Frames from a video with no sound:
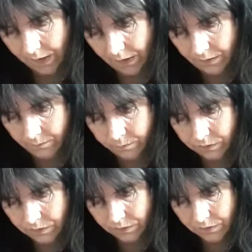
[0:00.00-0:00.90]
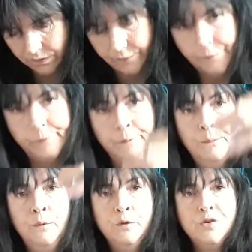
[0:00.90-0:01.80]
Oh,
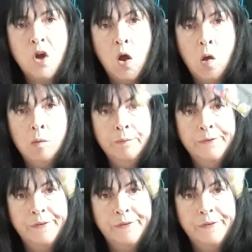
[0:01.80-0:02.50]
some more charms.